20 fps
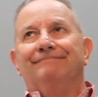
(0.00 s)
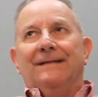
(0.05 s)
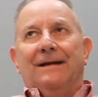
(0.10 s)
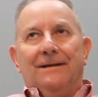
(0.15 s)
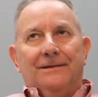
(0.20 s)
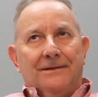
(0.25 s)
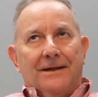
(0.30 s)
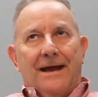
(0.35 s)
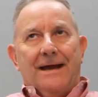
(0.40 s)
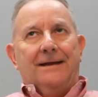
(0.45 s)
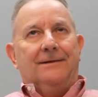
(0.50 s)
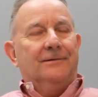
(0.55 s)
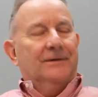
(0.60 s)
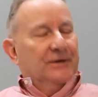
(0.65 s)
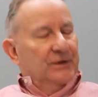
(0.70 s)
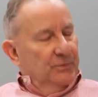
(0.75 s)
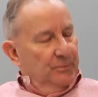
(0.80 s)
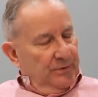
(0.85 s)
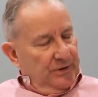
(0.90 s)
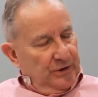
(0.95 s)

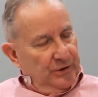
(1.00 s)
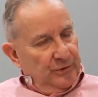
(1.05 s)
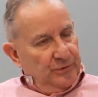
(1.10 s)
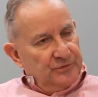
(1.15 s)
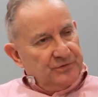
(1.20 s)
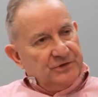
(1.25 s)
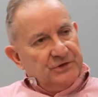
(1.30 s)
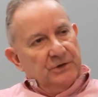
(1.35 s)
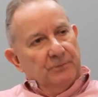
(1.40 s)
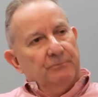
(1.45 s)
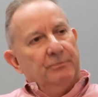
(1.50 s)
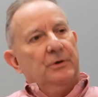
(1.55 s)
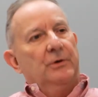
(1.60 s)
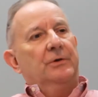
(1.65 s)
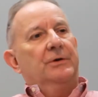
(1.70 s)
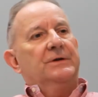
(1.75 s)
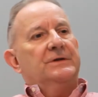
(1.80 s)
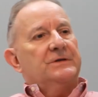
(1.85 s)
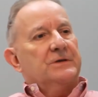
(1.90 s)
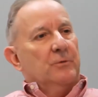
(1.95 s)
likely to be used
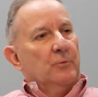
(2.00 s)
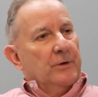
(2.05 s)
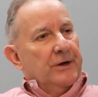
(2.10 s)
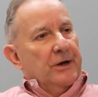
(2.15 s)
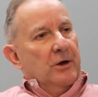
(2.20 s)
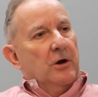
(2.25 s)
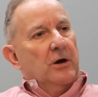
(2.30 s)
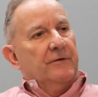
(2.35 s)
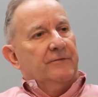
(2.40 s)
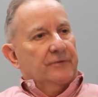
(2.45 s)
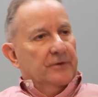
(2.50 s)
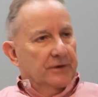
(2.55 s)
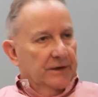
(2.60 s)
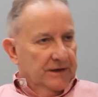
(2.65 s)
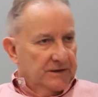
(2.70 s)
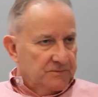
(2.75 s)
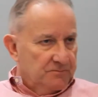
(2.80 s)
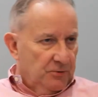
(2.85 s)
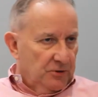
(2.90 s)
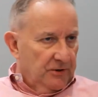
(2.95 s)
components that we offer
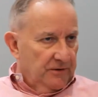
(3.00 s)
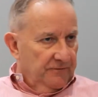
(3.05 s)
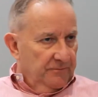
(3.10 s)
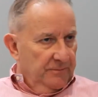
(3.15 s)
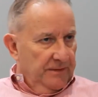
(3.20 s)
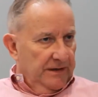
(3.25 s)
as part of